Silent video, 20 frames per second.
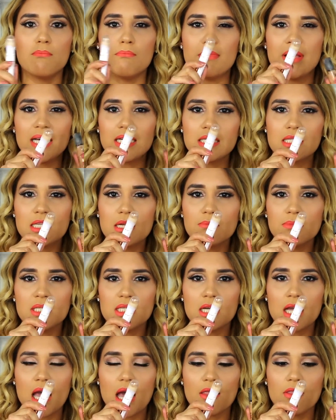mix them
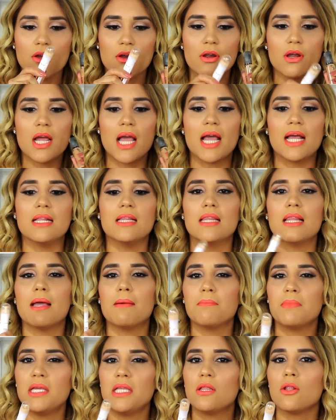together and
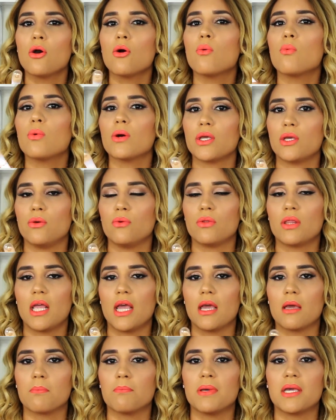let me know what you
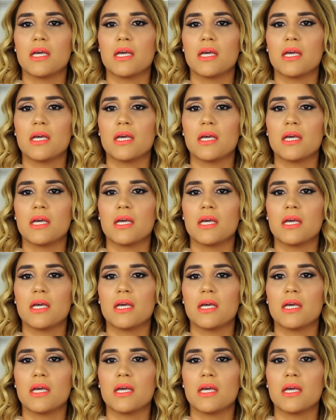think,